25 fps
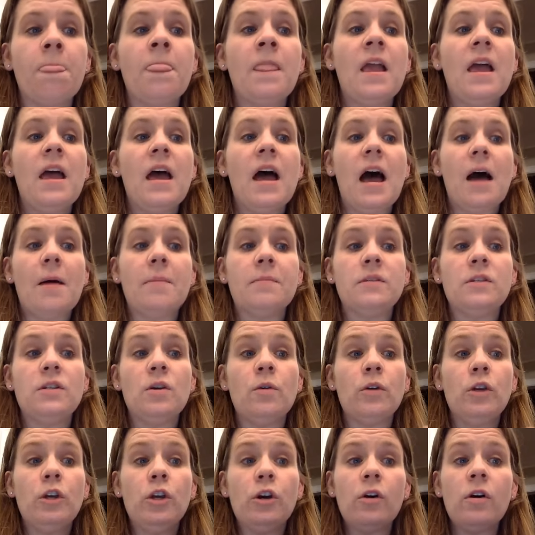Um, so
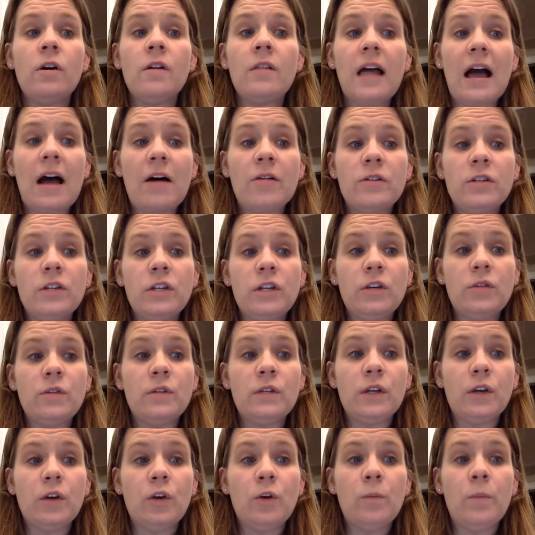you're allowed to use
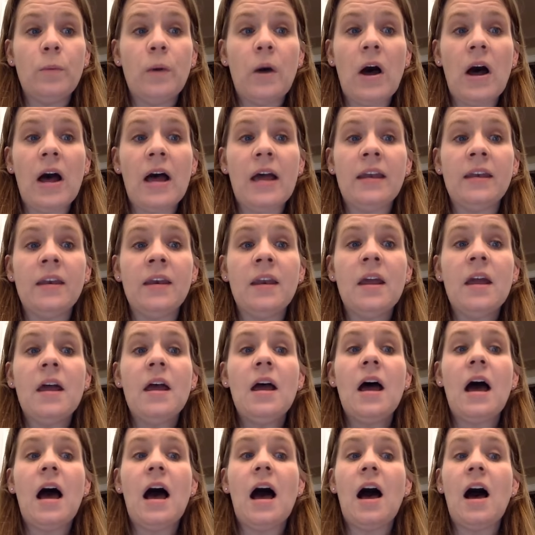a coupon
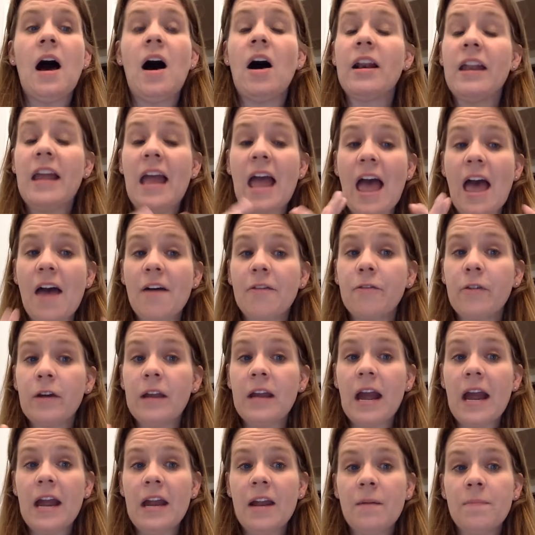uh, on every
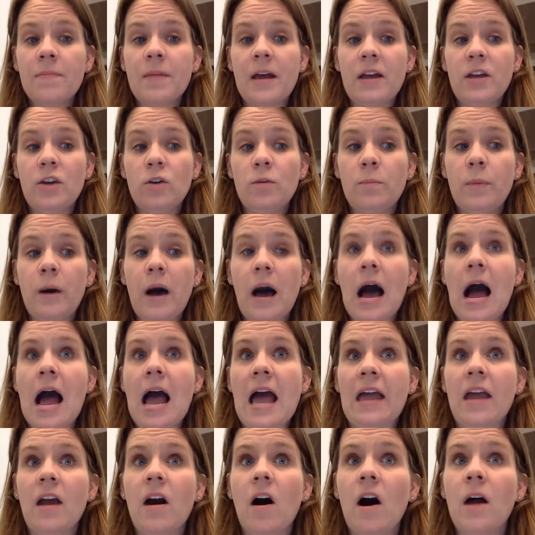item that you
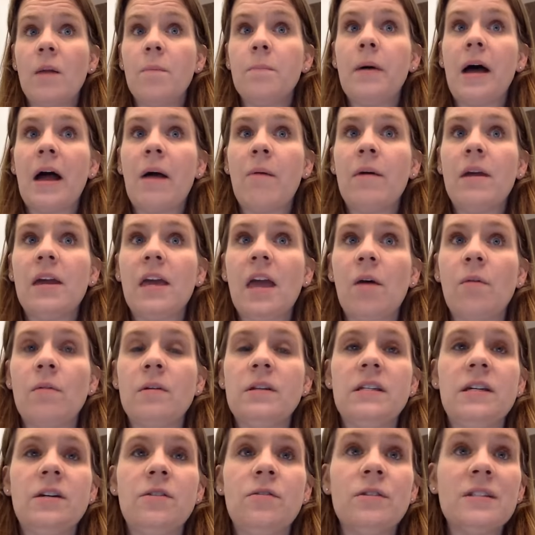buy on buy one get one deals